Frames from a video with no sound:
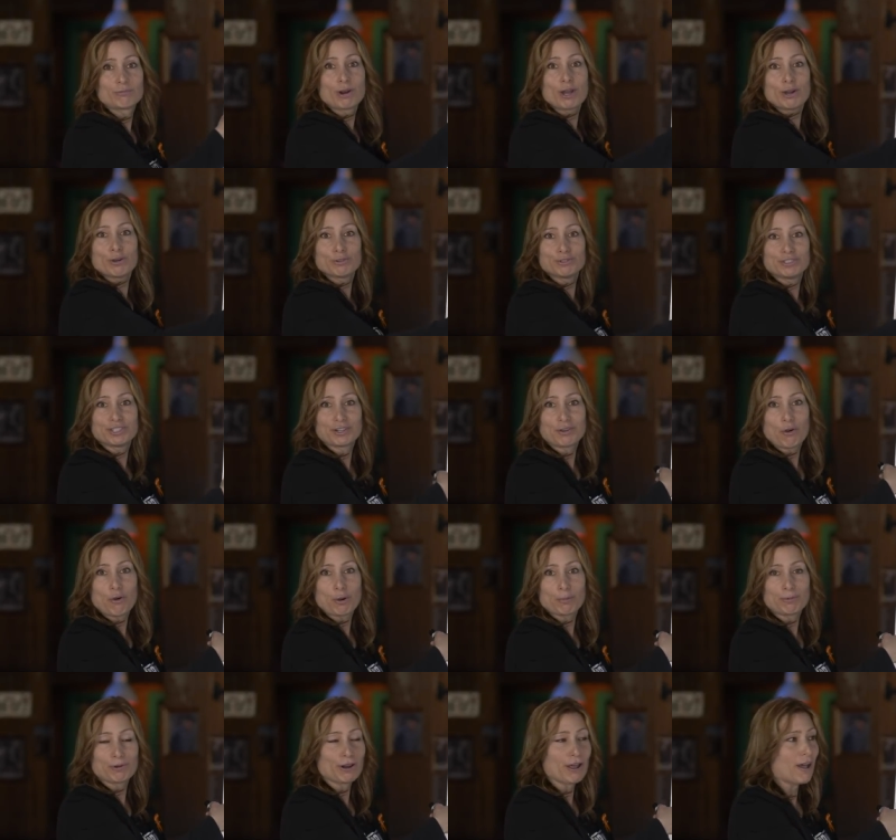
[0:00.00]
road to
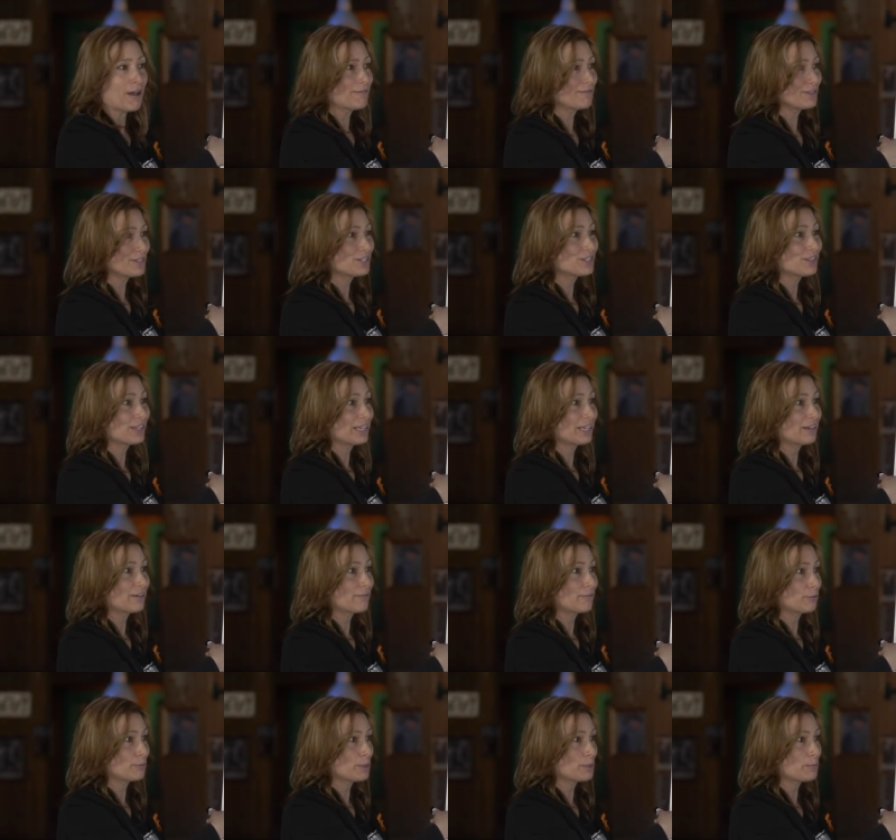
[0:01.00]
corporate office, think
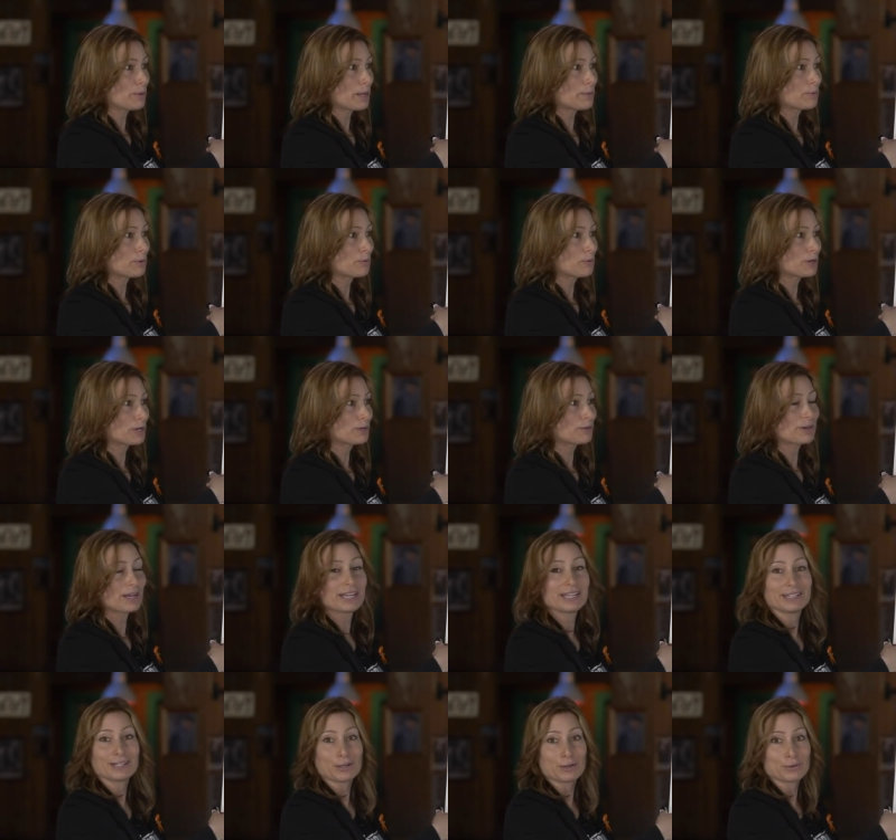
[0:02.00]
government paperwork,
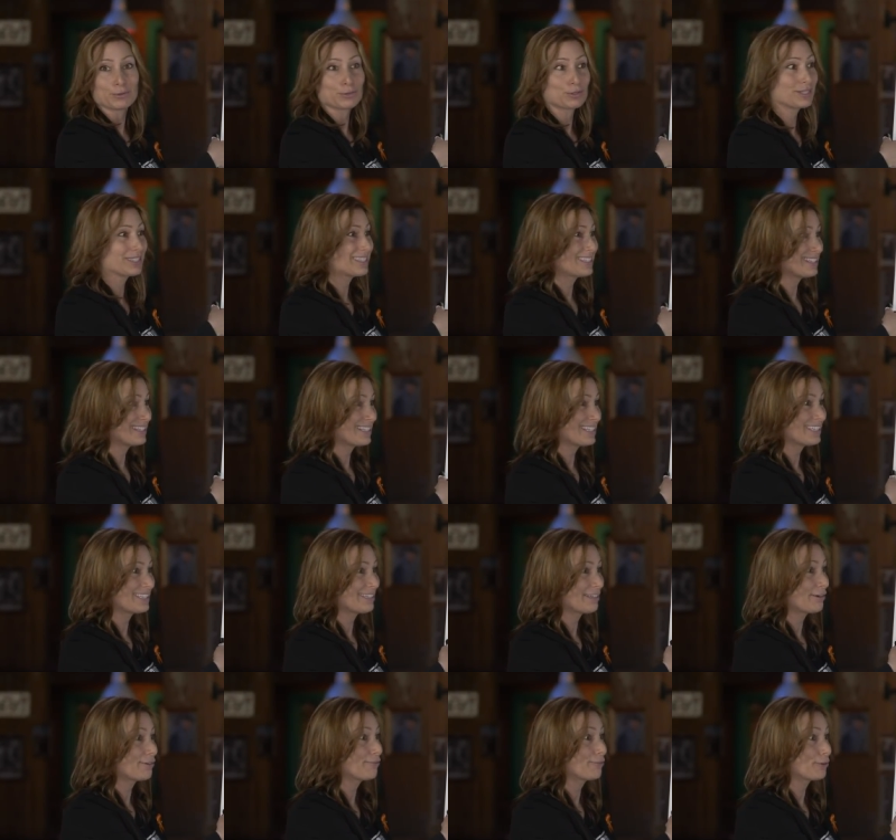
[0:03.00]
right? Goes,
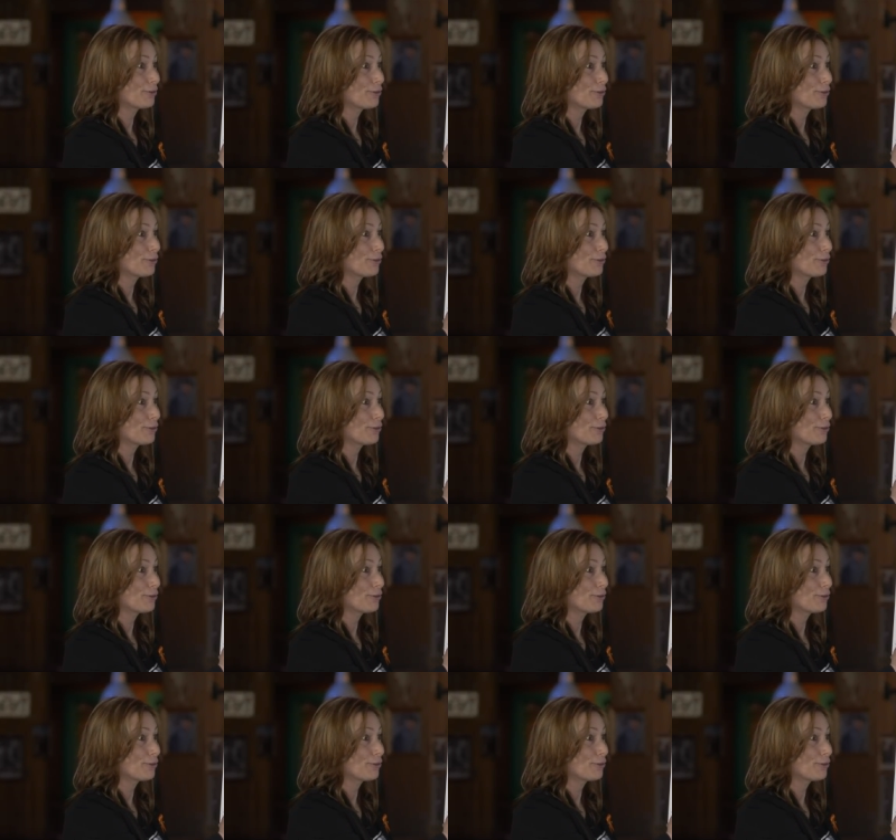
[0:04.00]
sits there